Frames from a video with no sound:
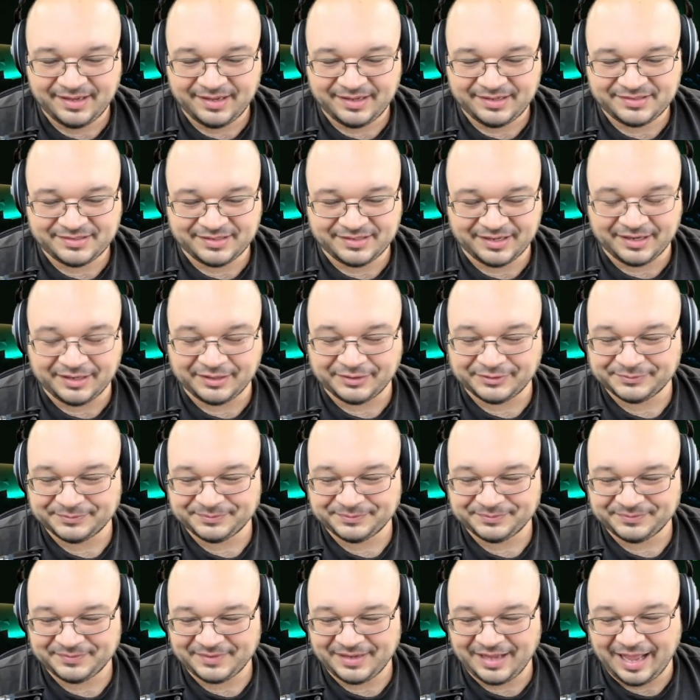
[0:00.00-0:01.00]
So
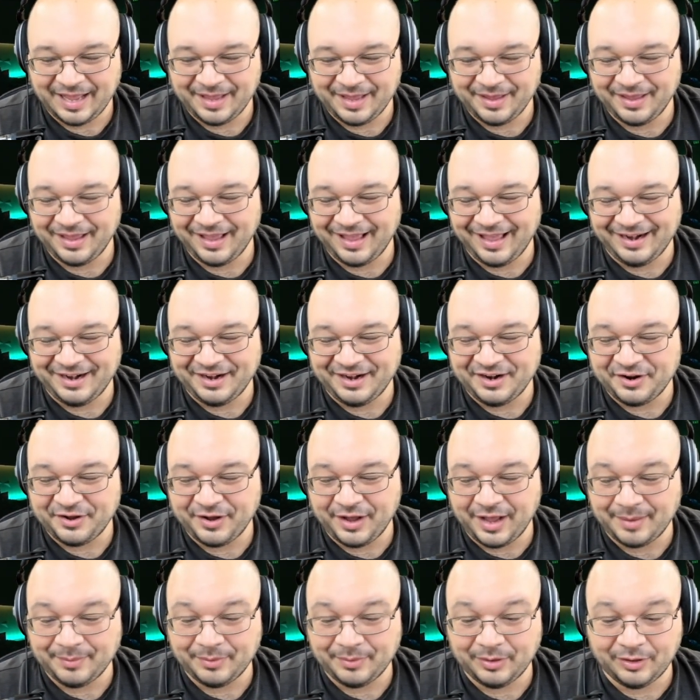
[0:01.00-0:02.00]
I, I don't know.
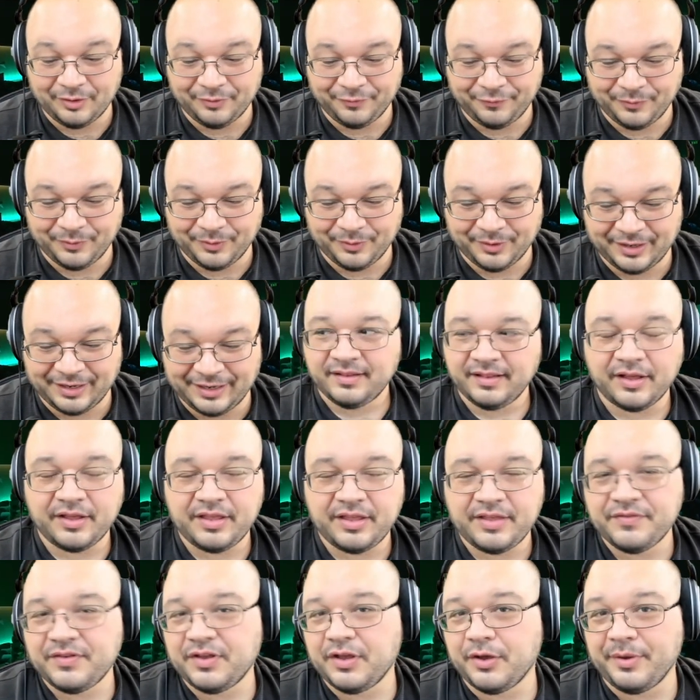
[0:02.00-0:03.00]
I'm all for it. Now,
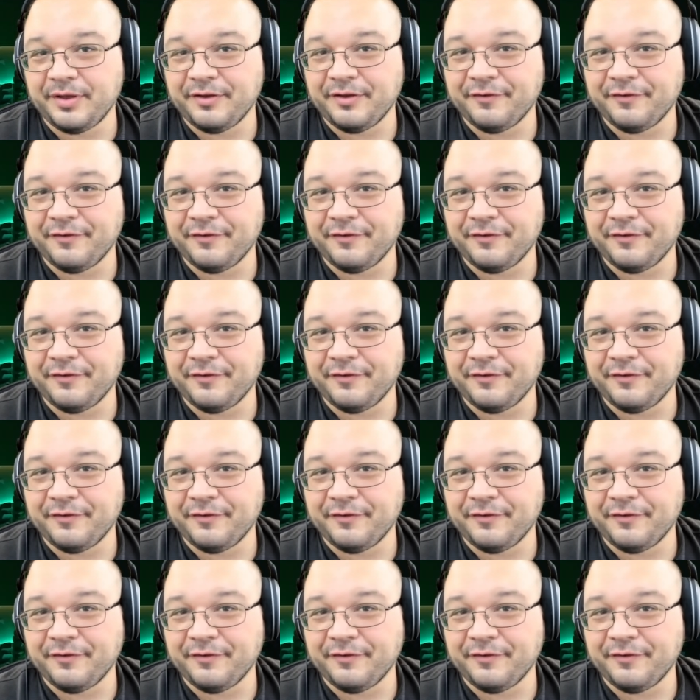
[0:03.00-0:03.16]
even going